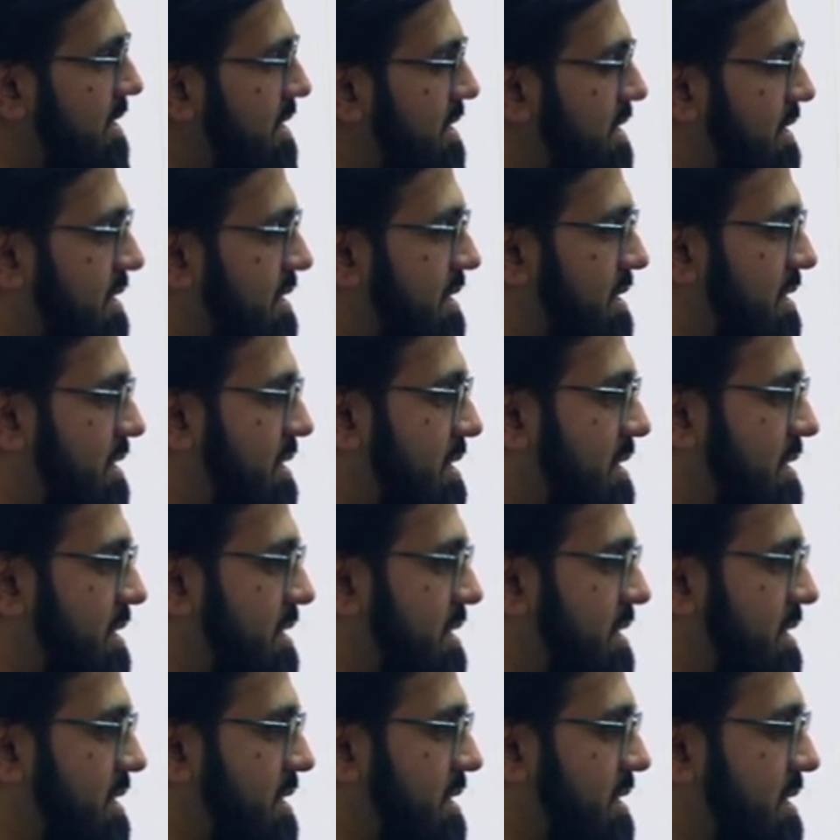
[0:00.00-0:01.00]

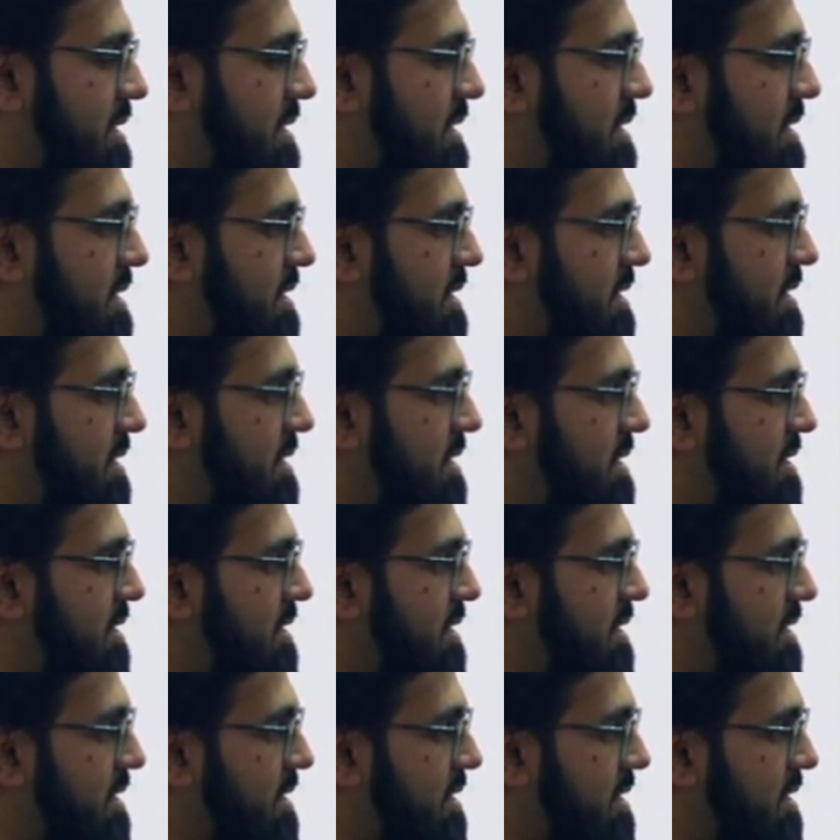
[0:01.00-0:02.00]

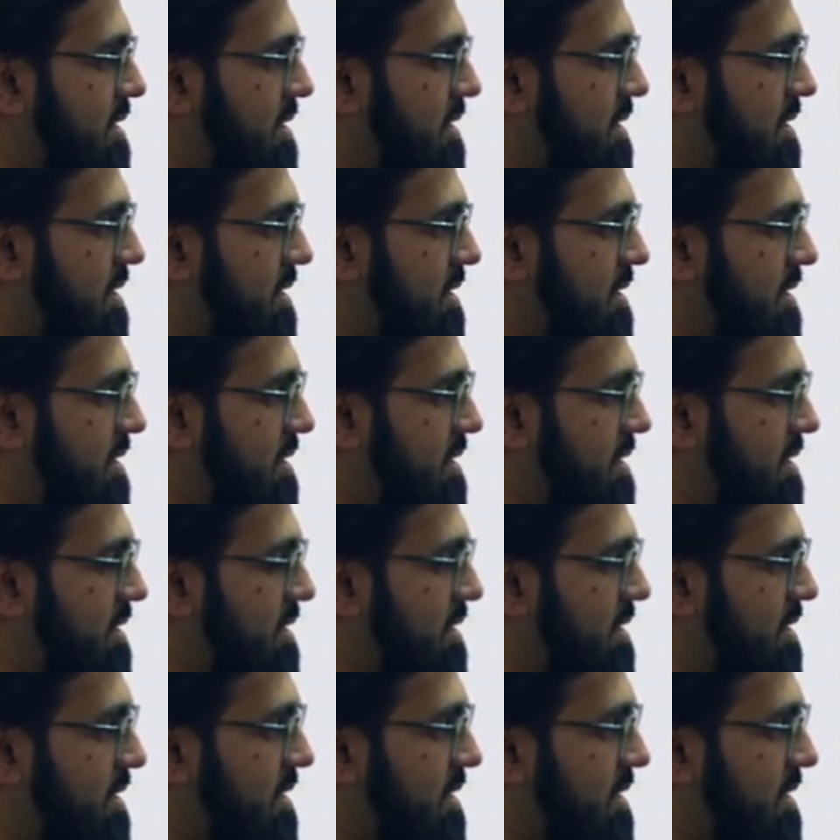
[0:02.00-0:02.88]
(not speaking)